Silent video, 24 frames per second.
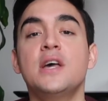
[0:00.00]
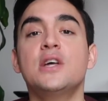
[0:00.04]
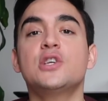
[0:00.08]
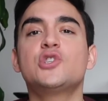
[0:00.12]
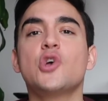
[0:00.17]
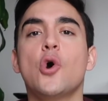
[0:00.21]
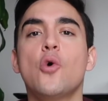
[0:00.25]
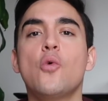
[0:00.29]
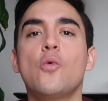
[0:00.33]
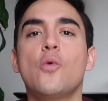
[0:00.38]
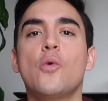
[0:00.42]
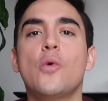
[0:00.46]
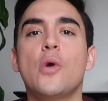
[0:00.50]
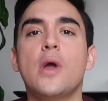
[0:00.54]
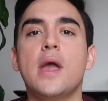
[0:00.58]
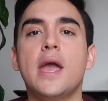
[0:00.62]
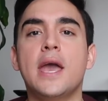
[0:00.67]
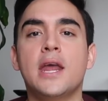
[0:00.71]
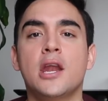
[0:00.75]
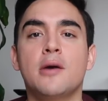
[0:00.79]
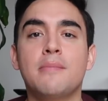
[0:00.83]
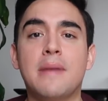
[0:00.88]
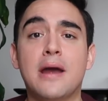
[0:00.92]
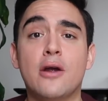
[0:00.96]
So
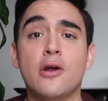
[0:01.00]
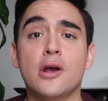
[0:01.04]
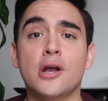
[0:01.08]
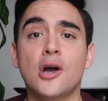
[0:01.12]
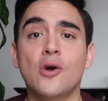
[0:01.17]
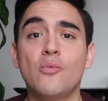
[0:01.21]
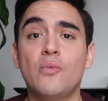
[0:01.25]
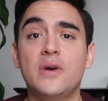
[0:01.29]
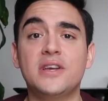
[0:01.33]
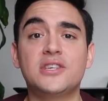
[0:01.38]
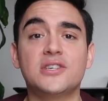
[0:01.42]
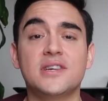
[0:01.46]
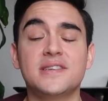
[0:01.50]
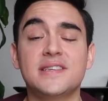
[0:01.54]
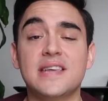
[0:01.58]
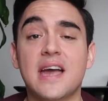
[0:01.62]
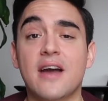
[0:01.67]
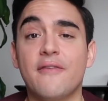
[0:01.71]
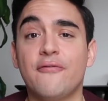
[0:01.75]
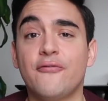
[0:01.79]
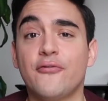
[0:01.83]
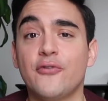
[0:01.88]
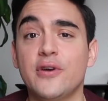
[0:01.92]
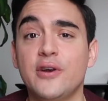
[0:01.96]
in America, we just
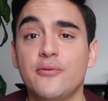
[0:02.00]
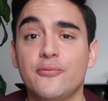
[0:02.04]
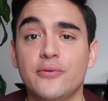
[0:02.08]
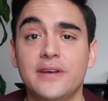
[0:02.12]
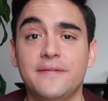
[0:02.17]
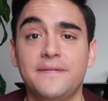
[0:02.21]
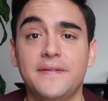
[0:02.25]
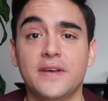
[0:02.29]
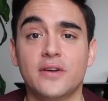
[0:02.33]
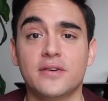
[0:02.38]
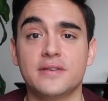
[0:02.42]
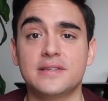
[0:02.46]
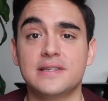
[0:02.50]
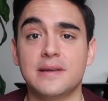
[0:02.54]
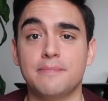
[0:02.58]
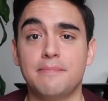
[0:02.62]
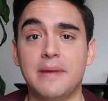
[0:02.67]
have free refills.